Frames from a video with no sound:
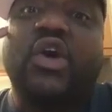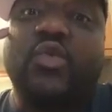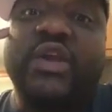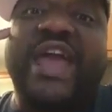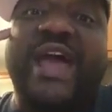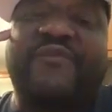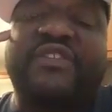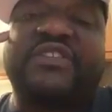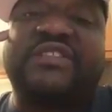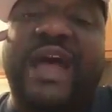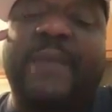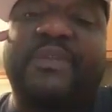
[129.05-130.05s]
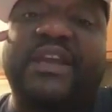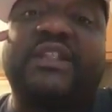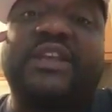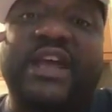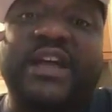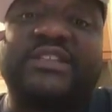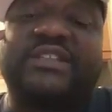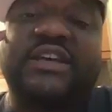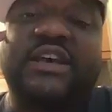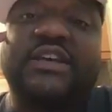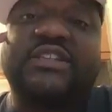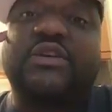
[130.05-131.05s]
We have to stop killing us
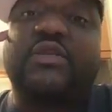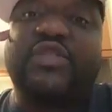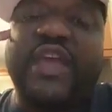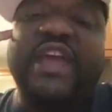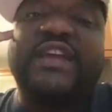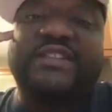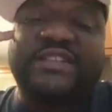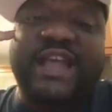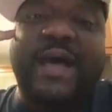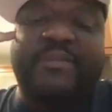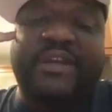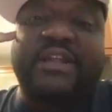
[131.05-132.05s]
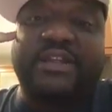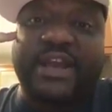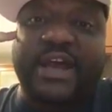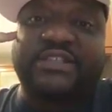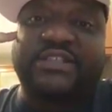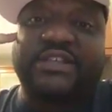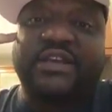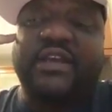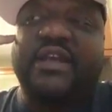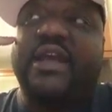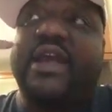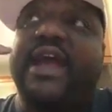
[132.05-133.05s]
so they could stop killing us.
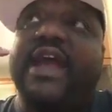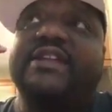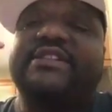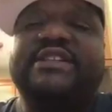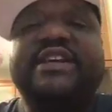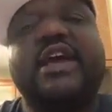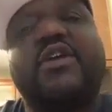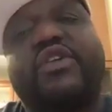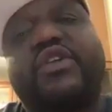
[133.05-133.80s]
And D.L.